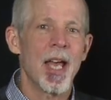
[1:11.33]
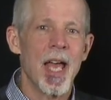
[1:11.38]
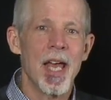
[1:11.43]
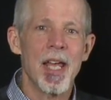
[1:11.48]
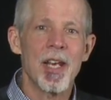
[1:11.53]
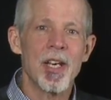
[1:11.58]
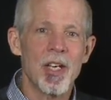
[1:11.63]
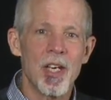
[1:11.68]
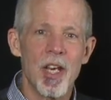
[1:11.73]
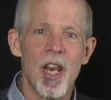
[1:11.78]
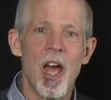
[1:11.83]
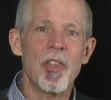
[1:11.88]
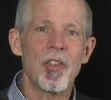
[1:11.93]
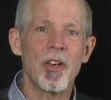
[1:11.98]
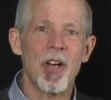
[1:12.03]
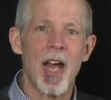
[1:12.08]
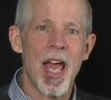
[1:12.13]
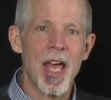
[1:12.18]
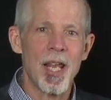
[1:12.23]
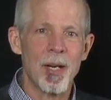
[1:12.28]
and
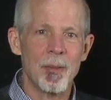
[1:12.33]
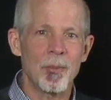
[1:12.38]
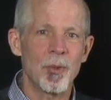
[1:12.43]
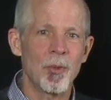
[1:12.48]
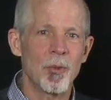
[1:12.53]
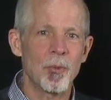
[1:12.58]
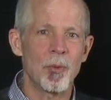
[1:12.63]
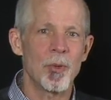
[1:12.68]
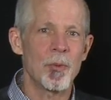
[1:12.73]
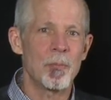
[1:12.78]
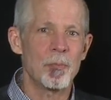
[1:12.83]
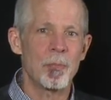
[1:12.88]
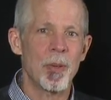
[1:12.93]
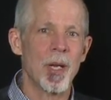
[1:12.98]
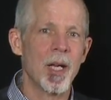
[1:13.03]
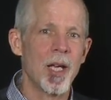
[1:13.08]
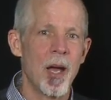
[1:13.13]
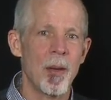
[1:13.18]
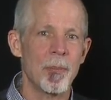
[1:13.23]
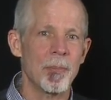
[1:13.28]
another animal would
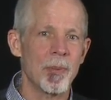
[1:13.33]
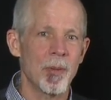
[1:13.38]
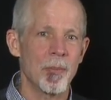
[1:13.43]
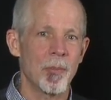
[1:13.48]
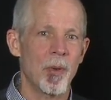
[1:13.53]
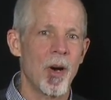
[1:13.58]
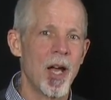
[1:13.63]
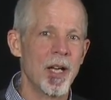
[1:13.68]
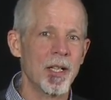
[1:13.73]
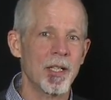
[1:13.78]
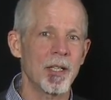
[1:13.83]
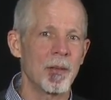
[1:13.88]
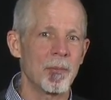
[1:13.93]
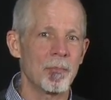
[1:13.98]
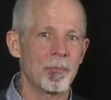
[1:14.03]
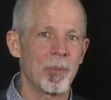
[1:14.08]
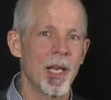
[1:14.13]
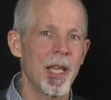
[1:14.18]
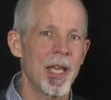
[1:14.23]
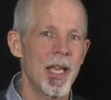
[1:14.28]
pick up the maraca
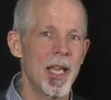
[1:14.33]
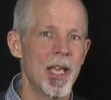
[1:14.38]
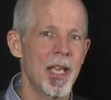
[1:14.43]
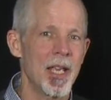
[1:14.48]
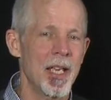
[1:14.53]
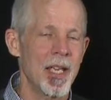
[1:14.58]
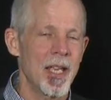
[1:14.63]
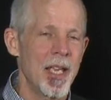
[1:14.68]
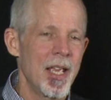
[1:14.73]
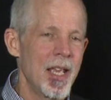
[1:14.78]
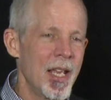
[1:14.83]
and play,